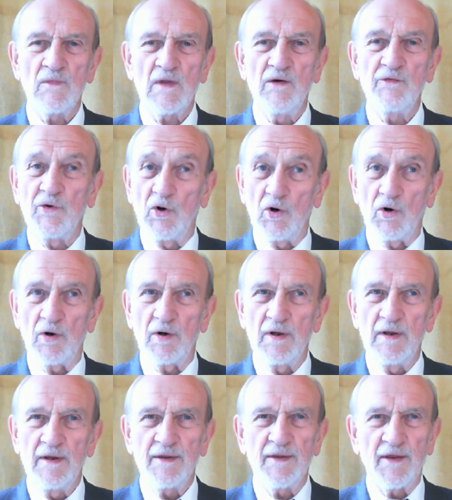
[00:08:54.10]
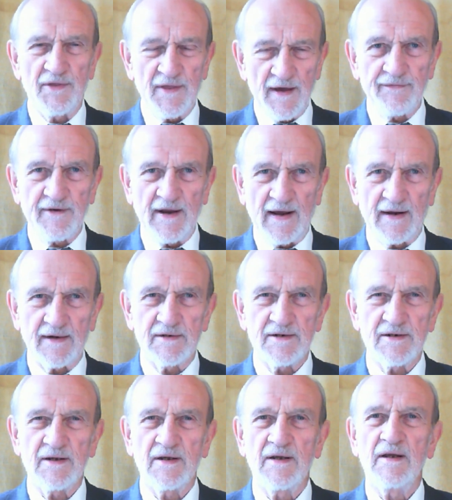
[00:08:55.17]
4. The Theft Act.
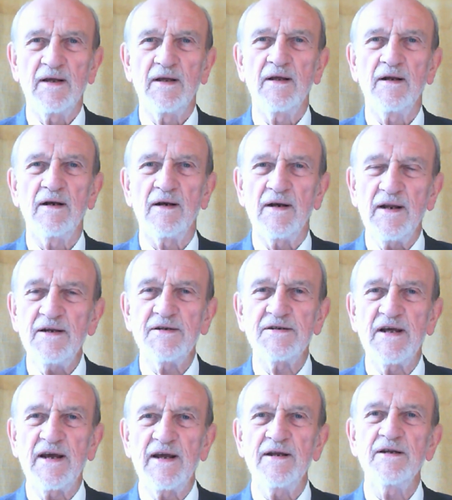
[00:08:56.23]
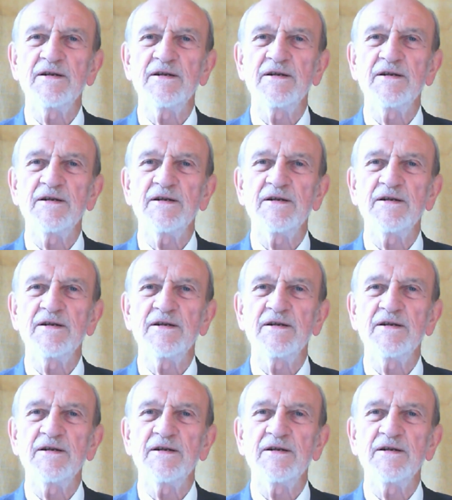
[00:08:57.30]
Leeds Day